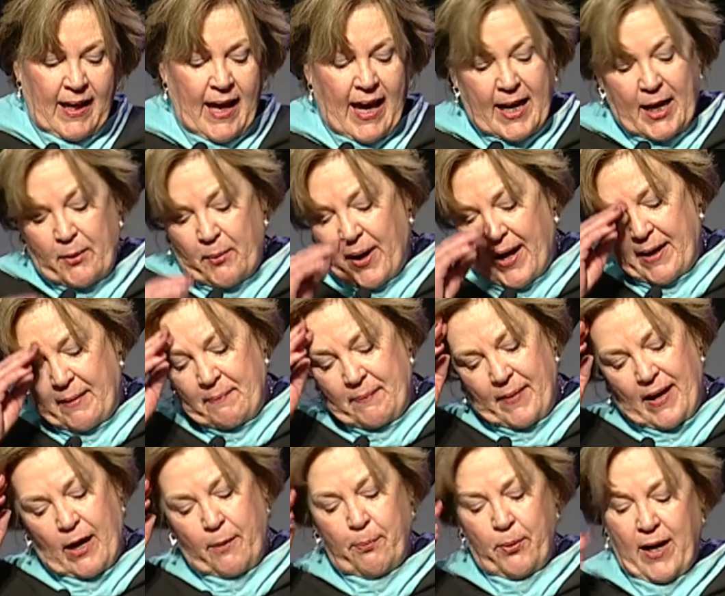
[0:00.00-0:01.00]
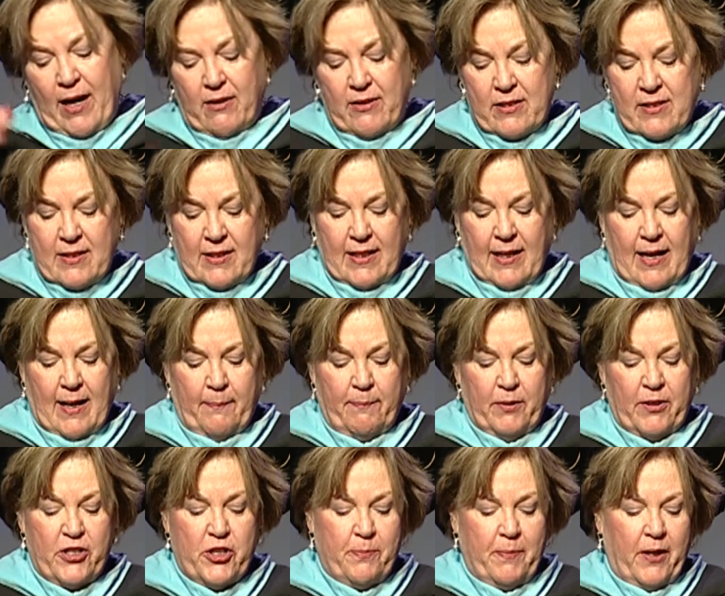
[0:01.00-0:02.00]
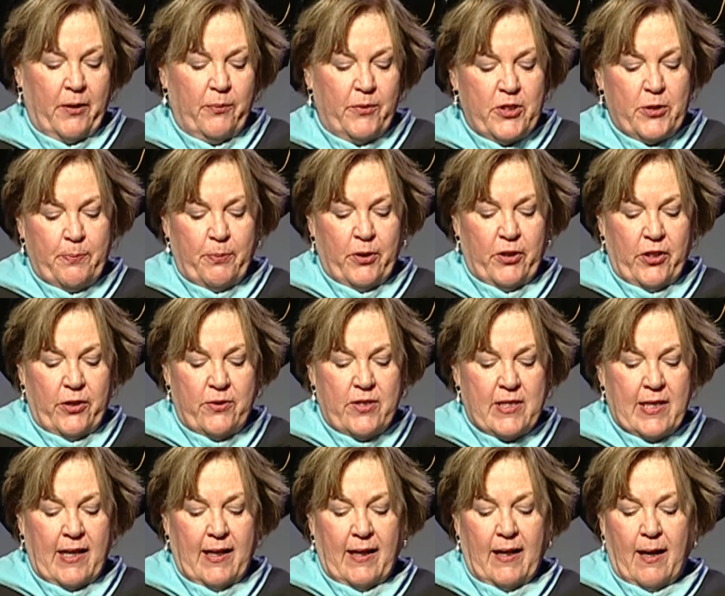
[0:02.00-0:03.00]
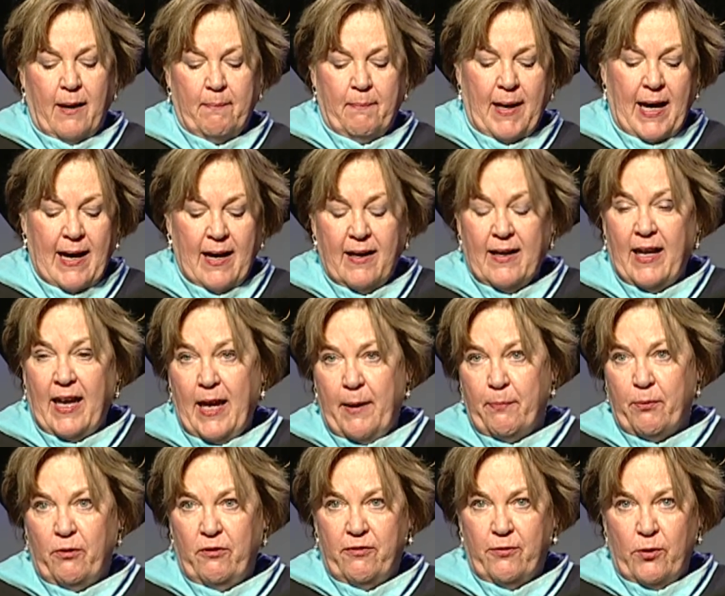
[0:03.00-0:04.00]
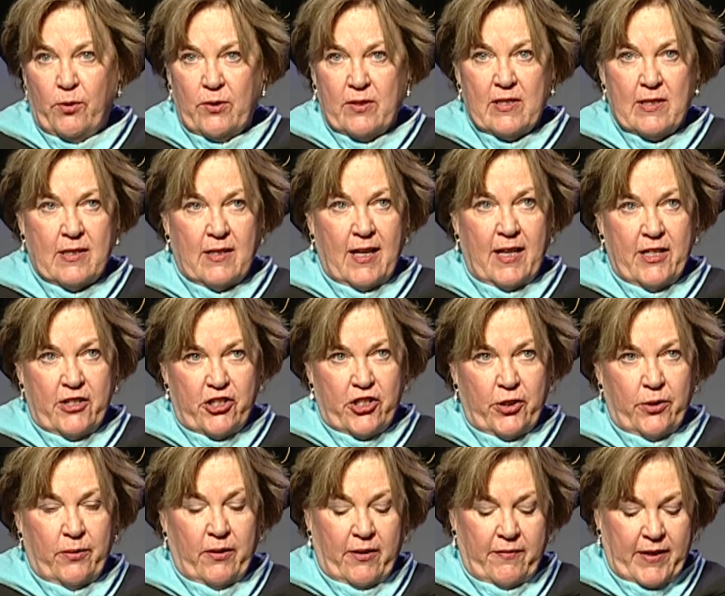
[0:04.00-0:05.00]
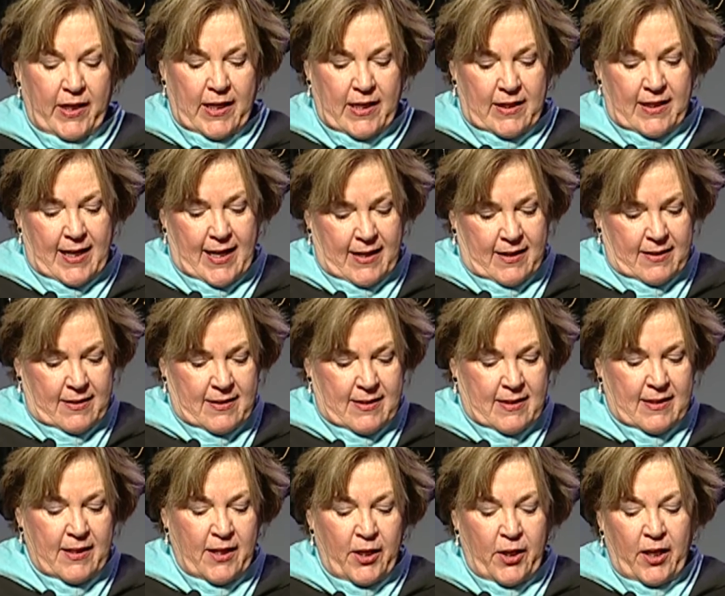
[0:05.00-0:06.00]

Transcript: Anyway, our proudest accomplishment was producing a mock April Fool's issue of the Index.